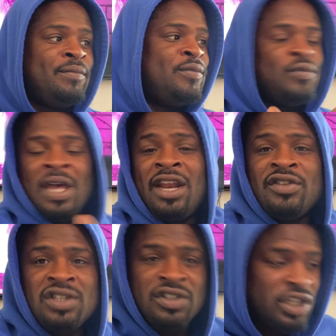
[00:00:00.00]
That
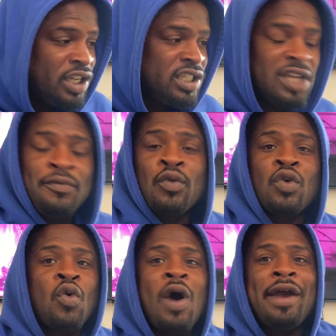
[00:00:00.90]
doesn't. She doesn't even
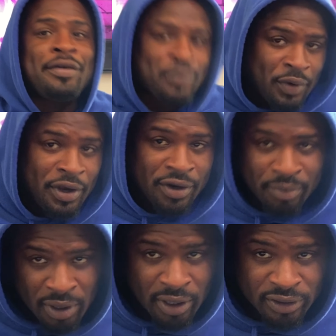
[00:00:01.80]
require three hundred
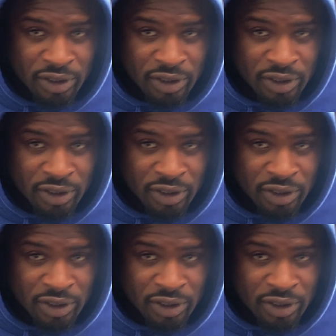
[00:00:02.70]
bucks.